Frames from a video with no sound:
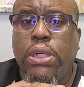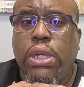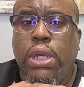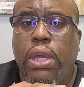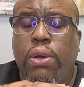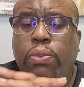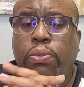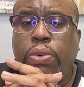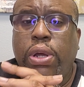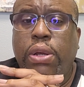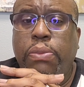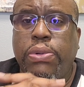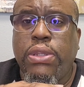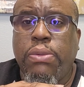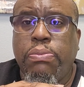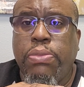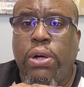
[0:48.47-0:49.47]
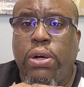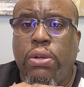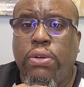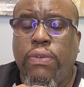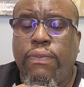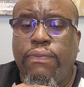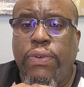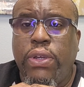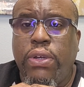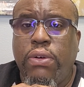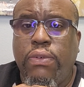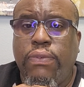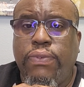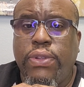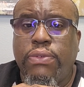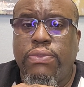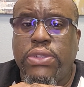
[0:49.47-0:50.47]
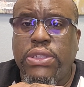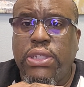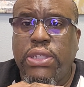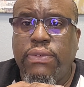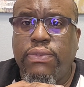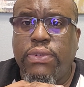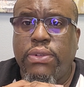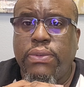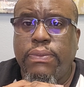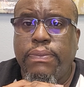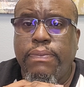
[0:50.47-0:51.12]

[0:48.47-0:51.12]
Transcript: and where to put the ball on the field for the receiver.